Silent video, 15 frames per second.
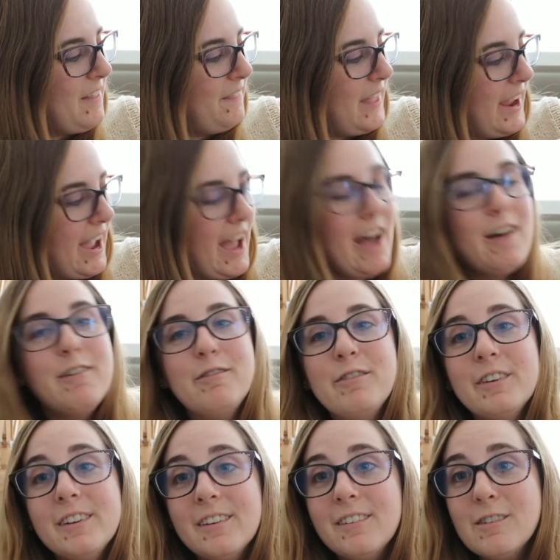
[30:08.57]
They
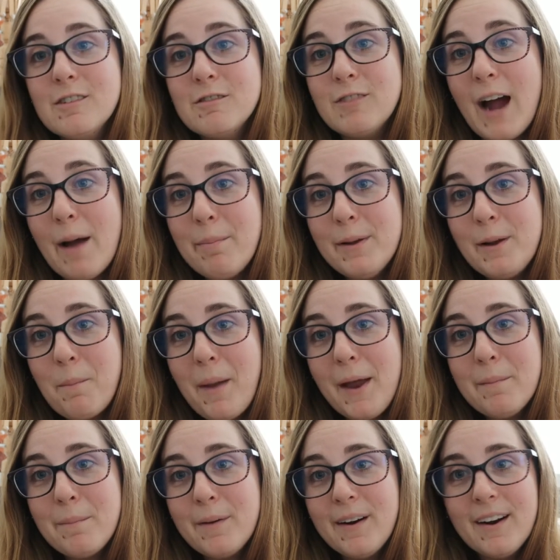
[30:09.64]
have wrapping
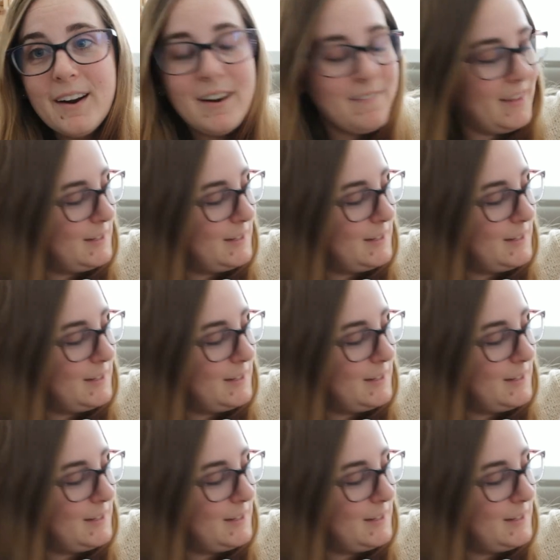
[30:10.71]
paper